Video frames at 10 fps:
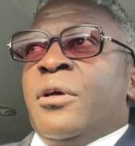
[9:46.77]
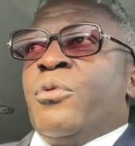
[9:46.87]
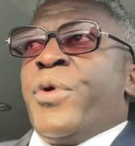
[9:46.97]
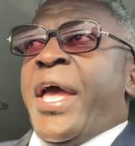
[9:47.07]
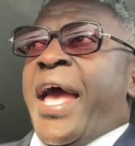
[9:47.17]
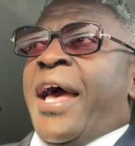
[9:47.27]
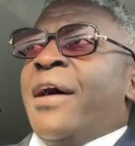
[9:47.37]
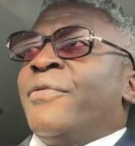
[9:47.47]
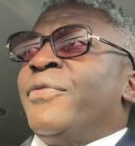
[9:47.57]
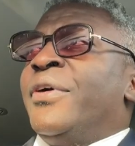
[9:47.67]
We
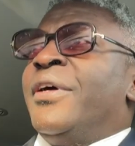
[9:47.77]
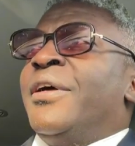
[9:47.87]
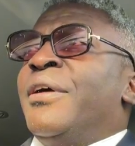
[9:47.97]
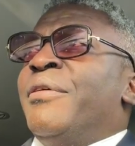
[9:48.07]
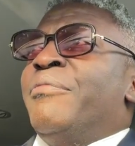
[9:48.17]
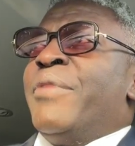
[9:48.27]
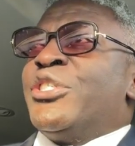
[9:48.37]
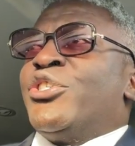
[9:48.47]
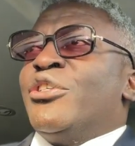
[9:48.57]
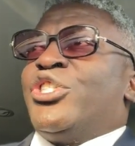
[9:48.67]
have
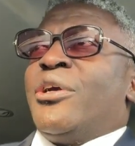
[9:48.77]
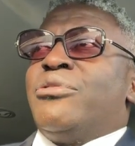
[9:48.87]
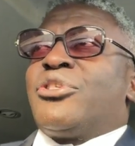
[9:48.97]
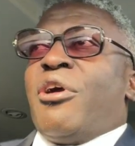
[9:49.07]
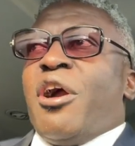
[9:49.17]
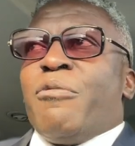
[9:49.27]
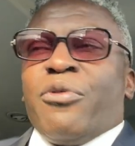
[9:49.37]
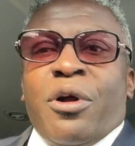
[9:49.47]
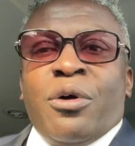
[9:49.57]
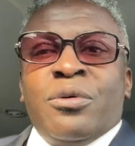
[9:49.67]
Mr. Joe
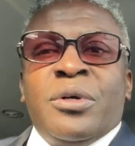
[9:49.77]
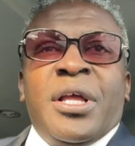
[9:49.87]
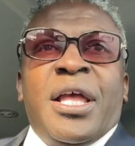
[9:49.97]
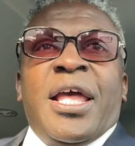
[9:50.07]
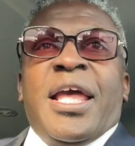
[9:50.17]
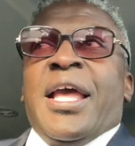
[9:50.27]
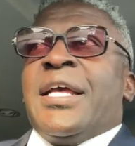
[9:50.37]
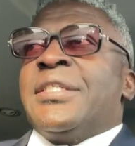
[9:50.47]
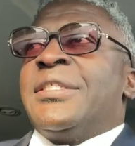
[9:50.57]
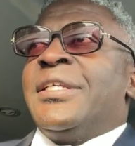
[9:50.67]
Scarborough
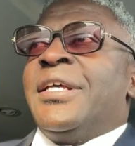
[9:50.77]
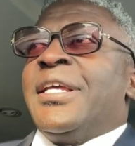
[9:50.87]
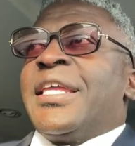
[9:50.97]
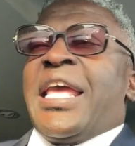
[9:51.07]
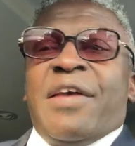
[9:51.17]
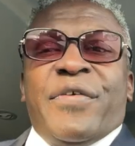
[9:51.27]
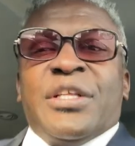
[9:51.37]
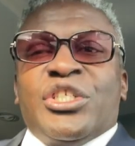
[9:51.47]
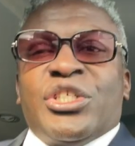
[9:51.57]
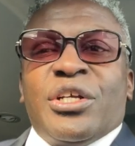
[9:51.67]
is
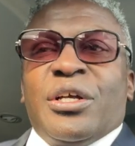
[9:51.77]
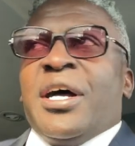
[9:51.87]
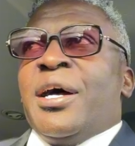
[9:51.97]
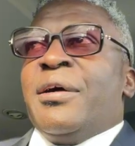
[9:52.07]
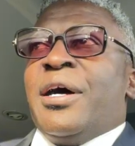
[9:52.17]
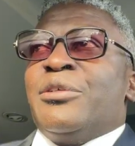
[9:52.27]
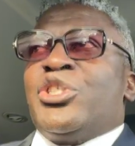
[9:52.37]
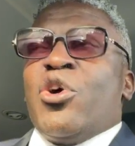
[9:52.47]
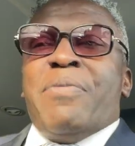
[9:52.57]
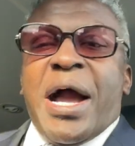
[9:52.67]
giving
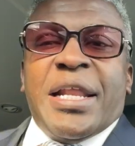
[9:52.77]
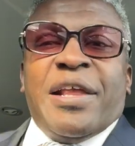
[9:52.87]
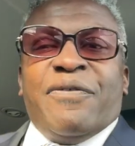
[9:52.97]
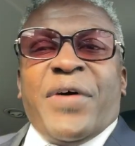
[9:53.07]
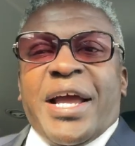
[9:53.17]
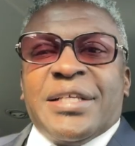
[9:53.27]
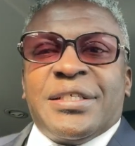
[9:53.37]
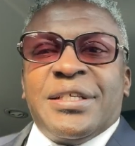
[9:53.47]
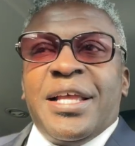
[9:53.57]
Joe Biden advice.